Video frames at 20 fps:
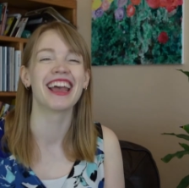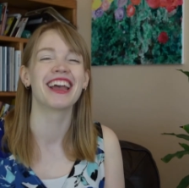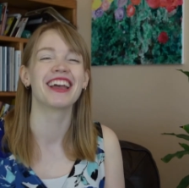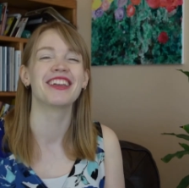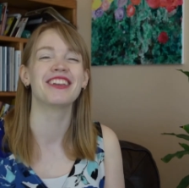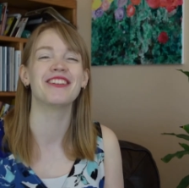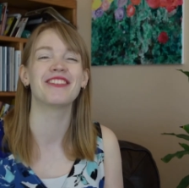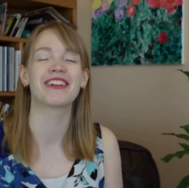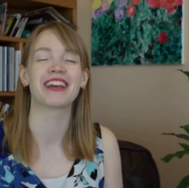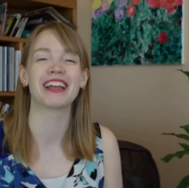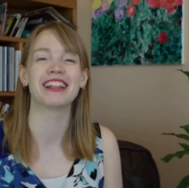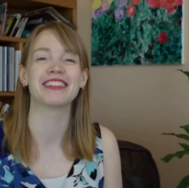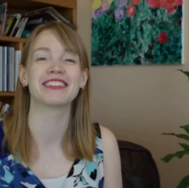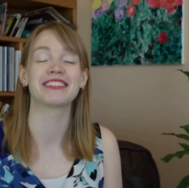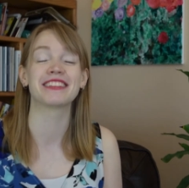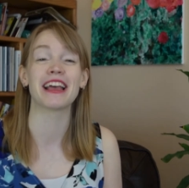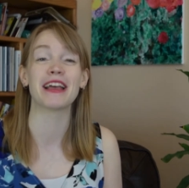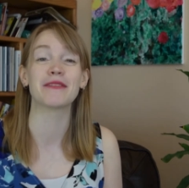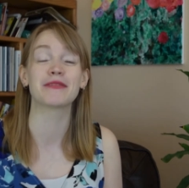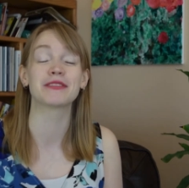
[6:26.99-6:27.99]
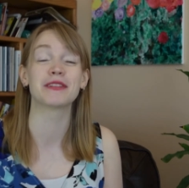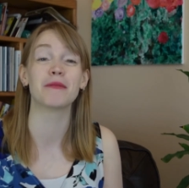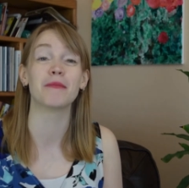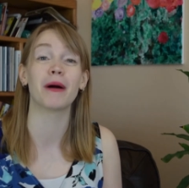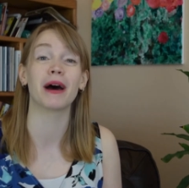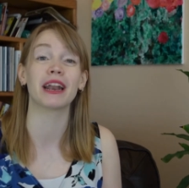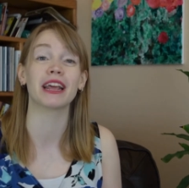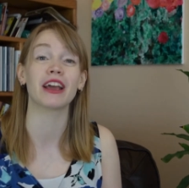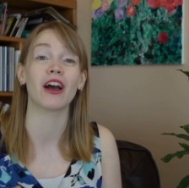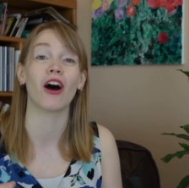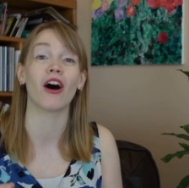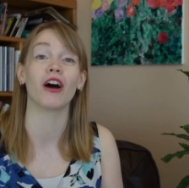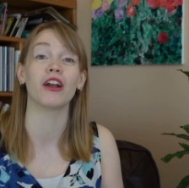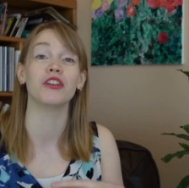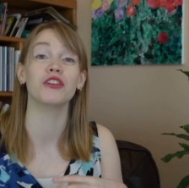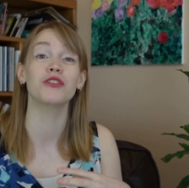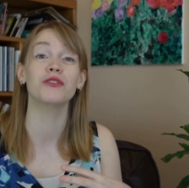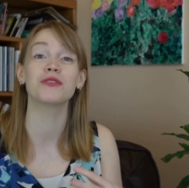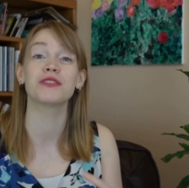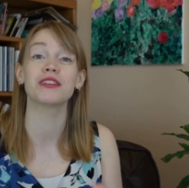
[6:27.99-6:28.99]
you can save some money
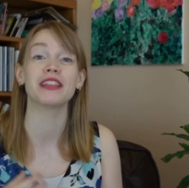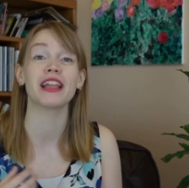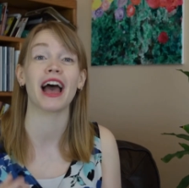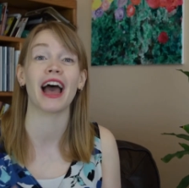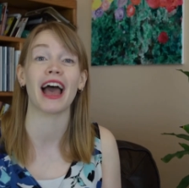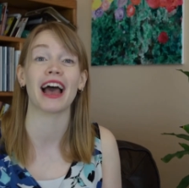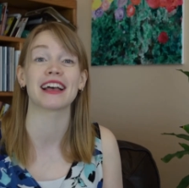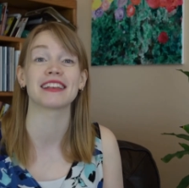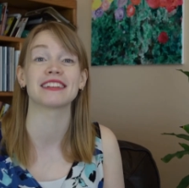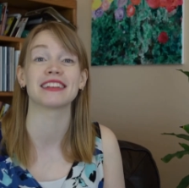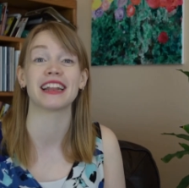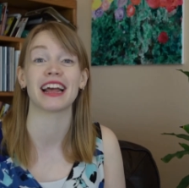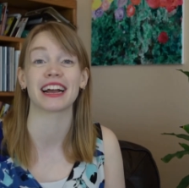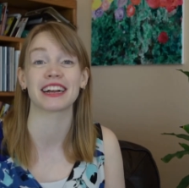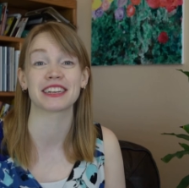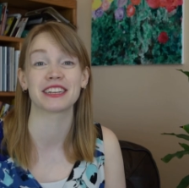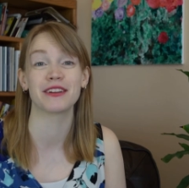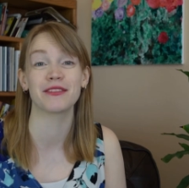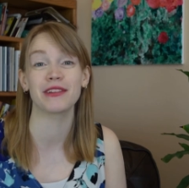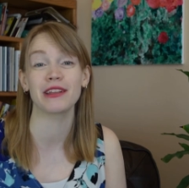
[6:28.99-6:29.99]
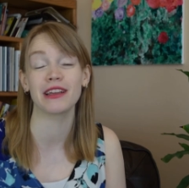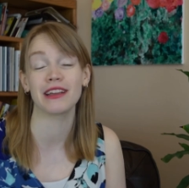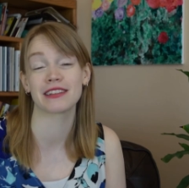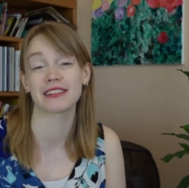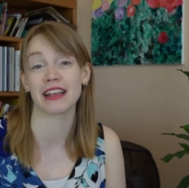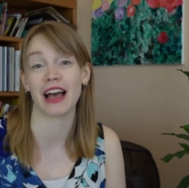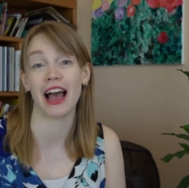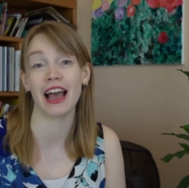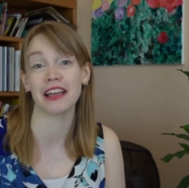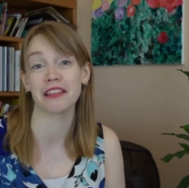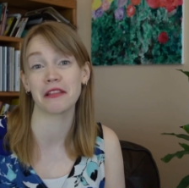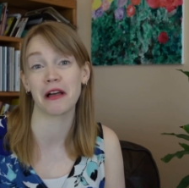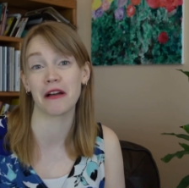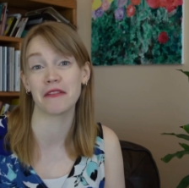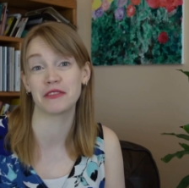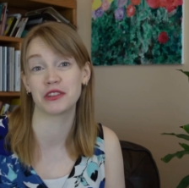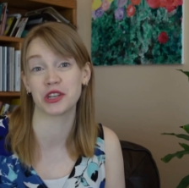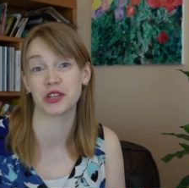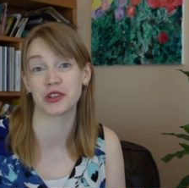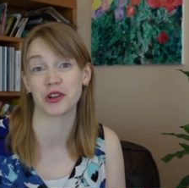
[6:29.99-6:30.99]
on using that as an activity, because I
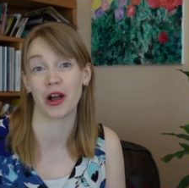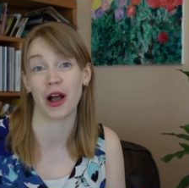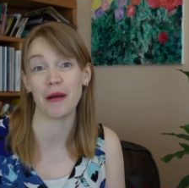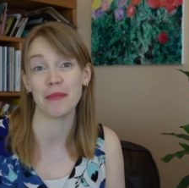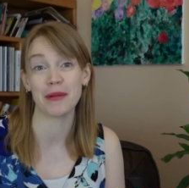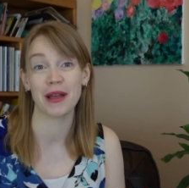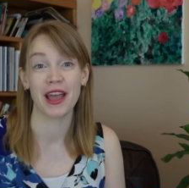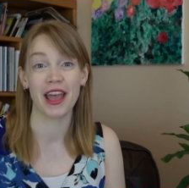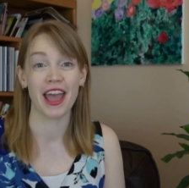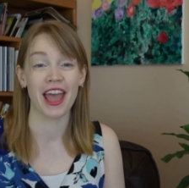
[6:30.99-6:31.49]
love to shop,